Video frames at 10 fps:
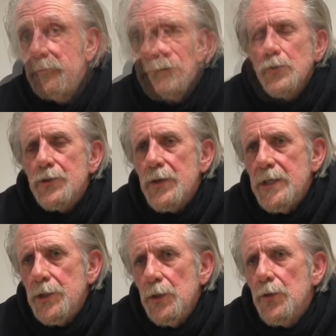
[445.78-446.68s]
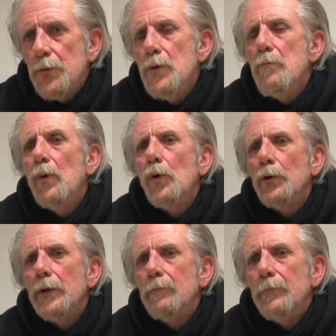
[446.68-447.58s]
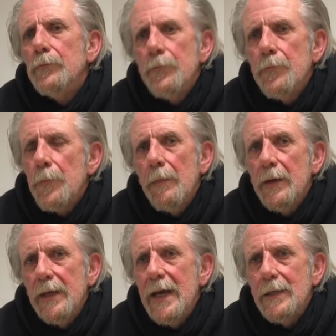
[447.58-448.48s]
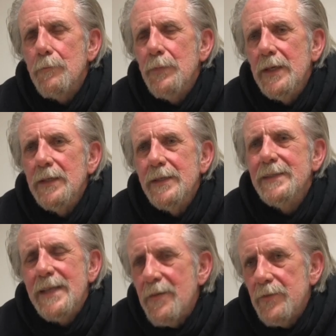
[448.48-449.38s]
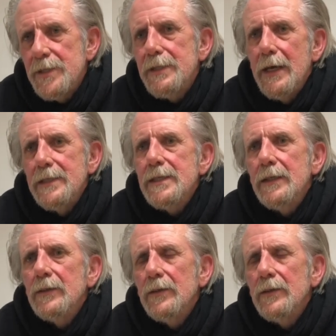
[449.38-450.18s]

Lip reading: Frustration through boredom can be devastating